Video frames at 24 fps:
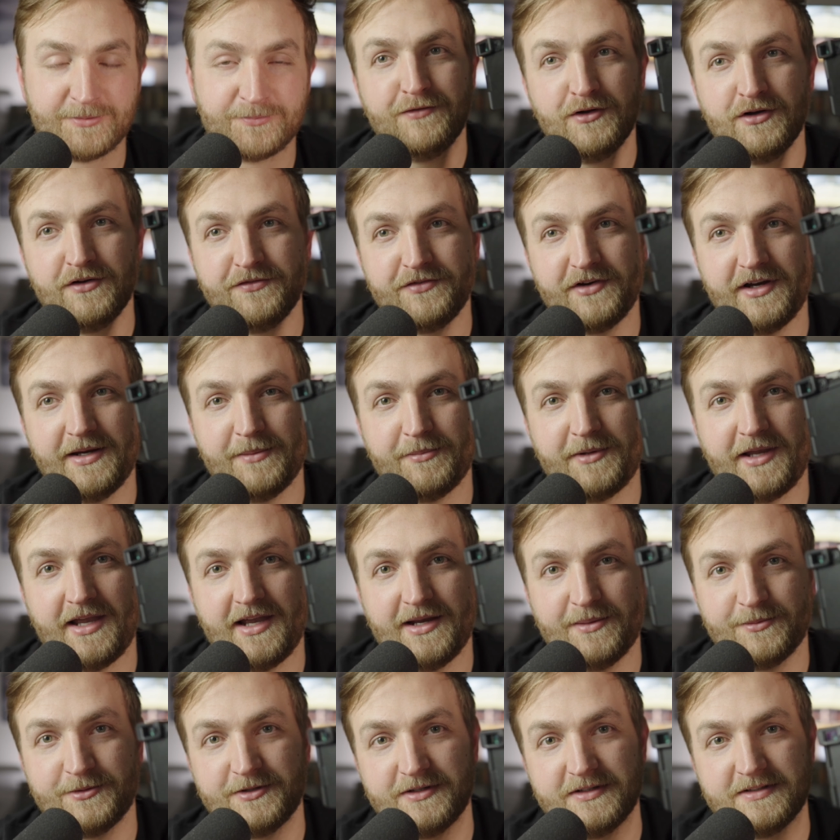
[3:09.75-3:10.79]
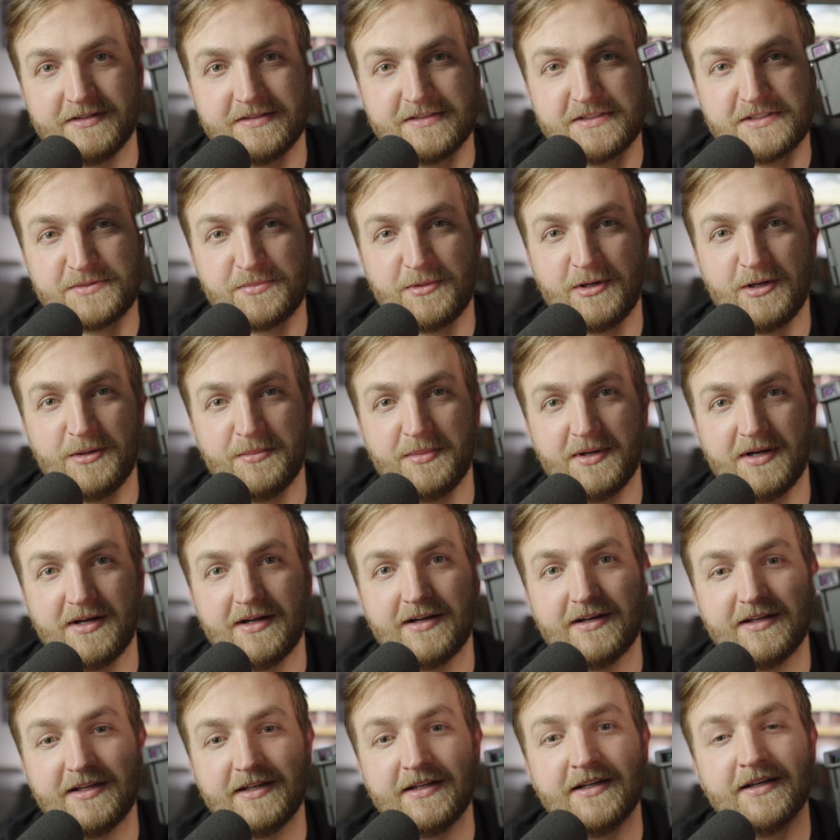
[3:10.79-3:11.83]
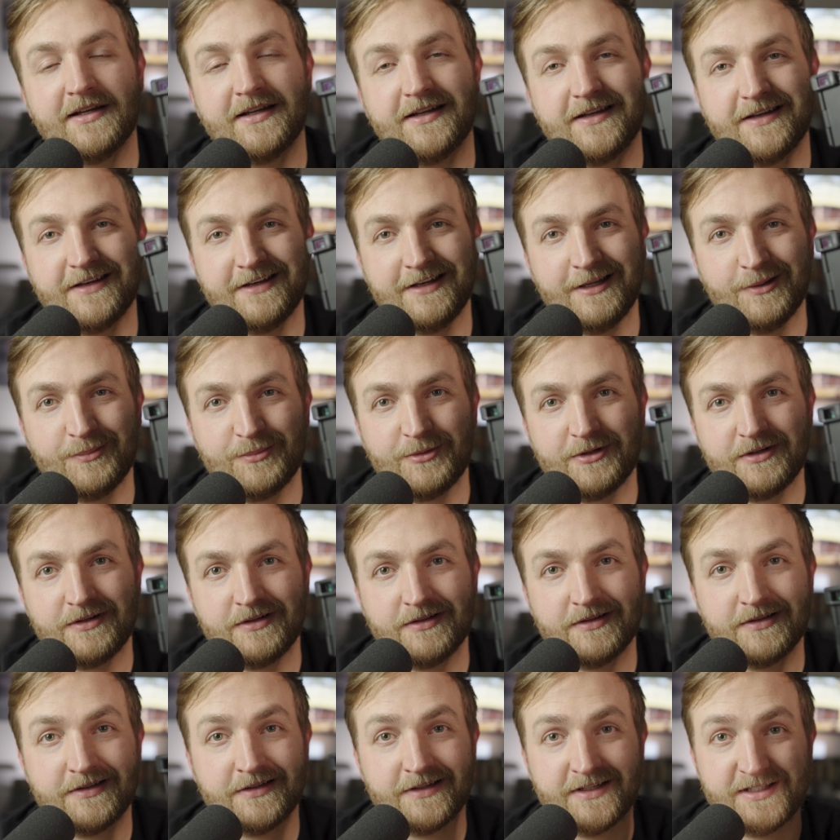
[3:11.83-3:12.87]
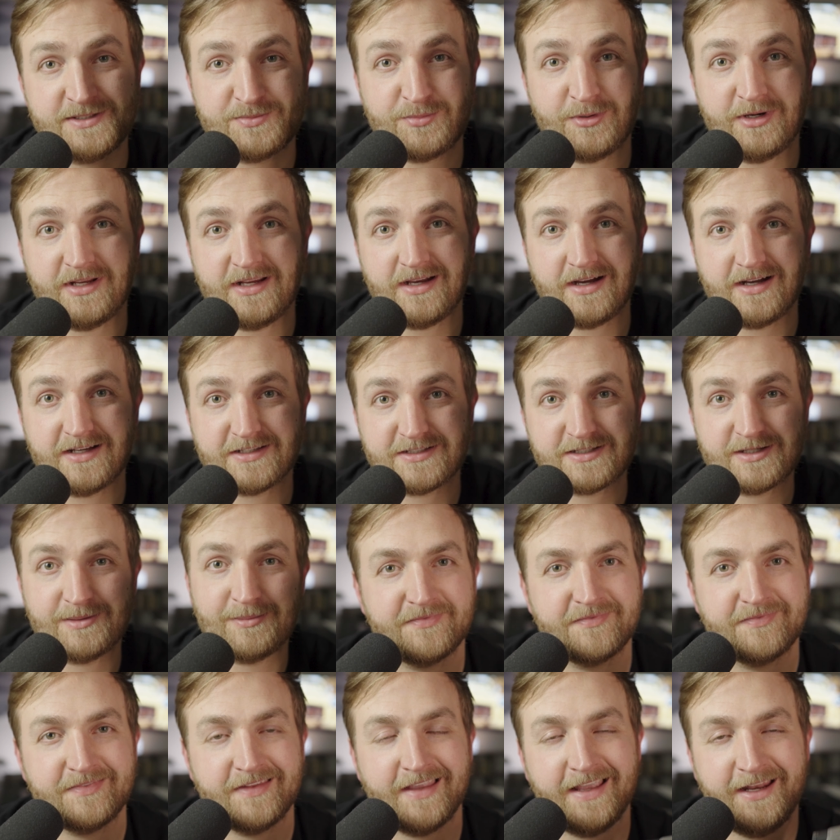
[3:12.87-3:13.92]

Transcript: Full frame camera, small body, nimble. It's pretty awesome.